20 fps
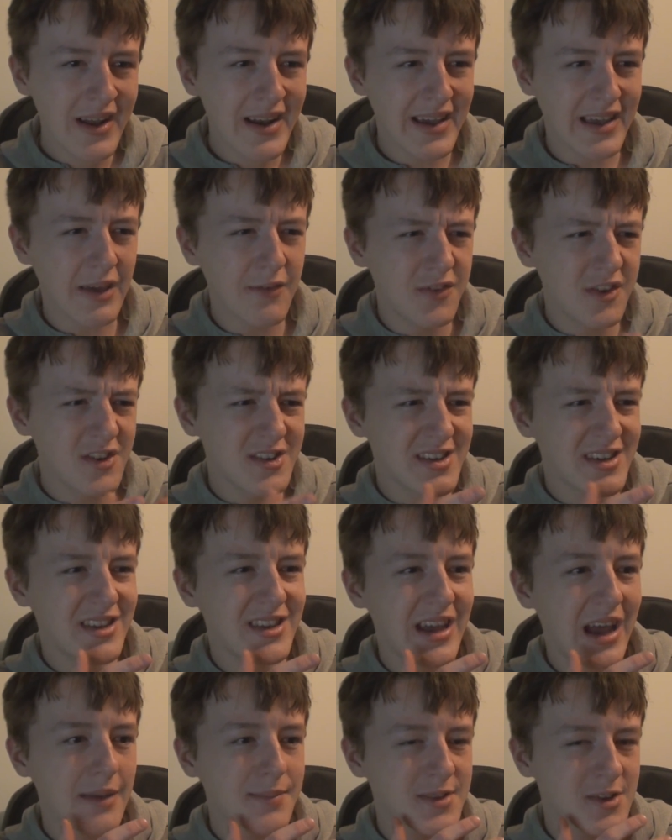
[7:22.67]
Like, if you've seen
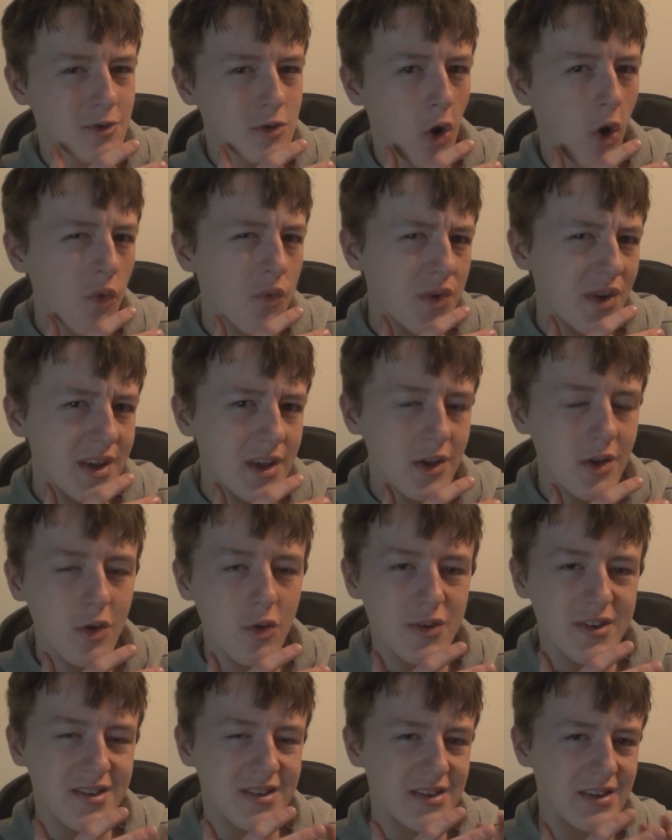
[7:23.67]
the episode, hopefully you